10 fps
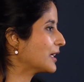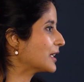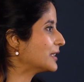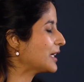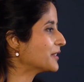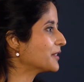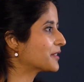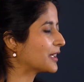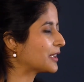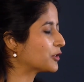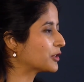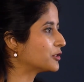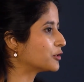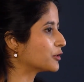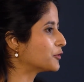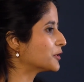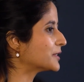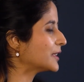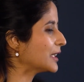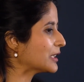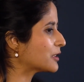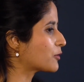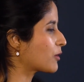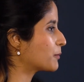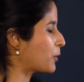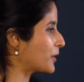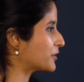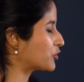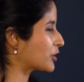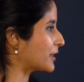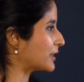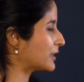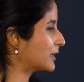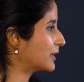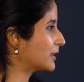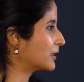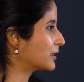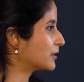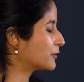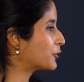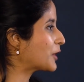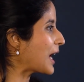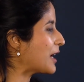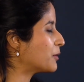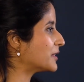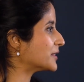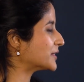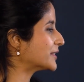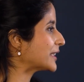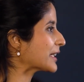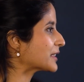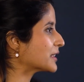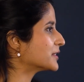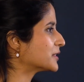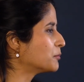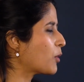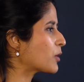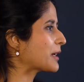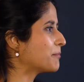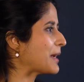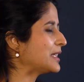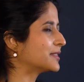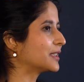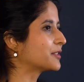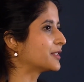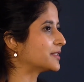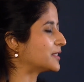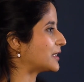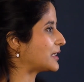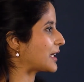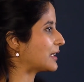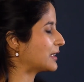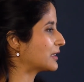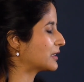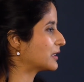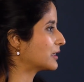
The other thing you can do, if you're sitting in a wrong posture for hours, it's like smoking many cigarettes in a day.